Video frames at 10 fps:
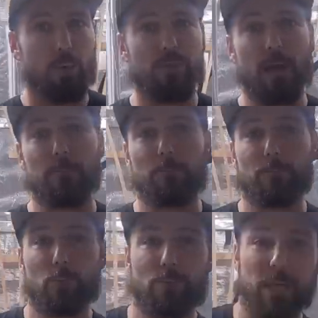we've come
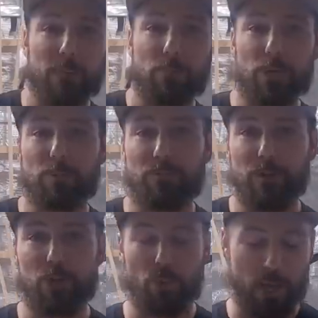we've become pretty
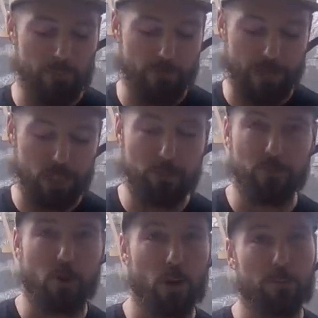proficient. We have a
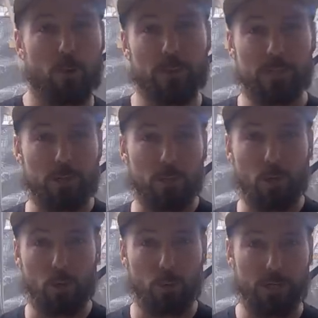vegetable farm that we sell to
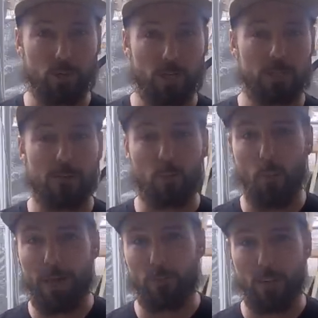local restaurants. My
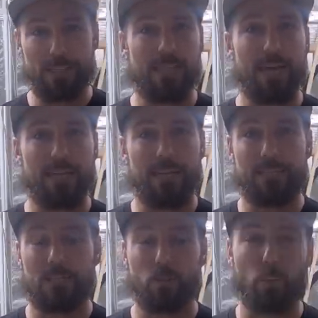wife runs that
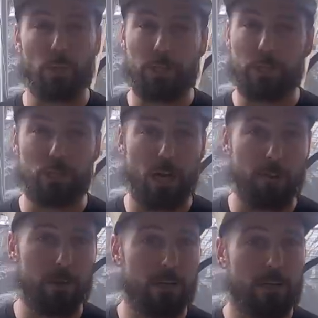and does a really good
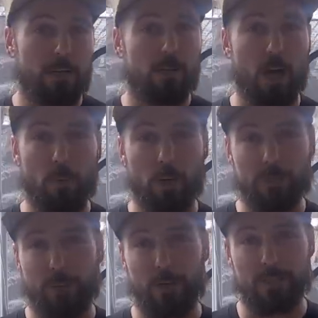job. A lot more
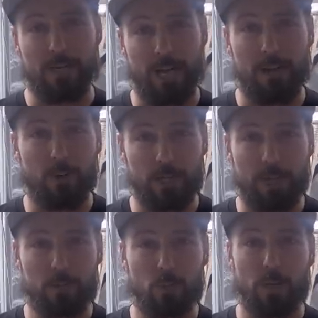experience than I am when it
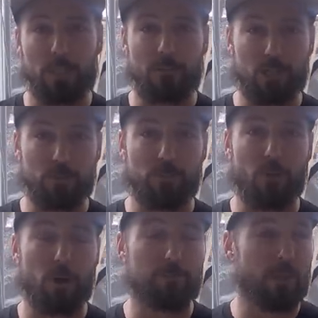comes to running the vegetable
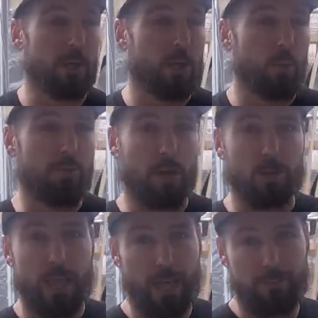farm. We've got
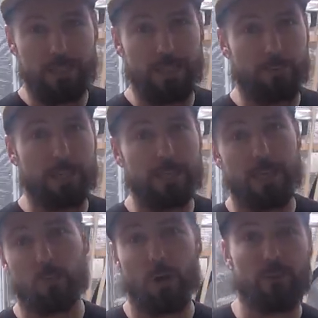our Cannabis 10 by
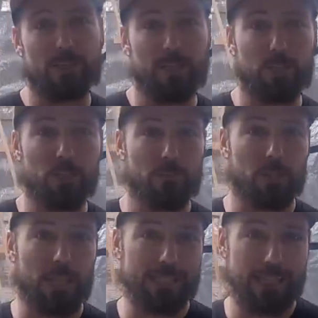10 where I've been teaching for
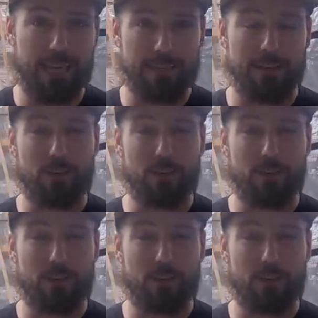the last 10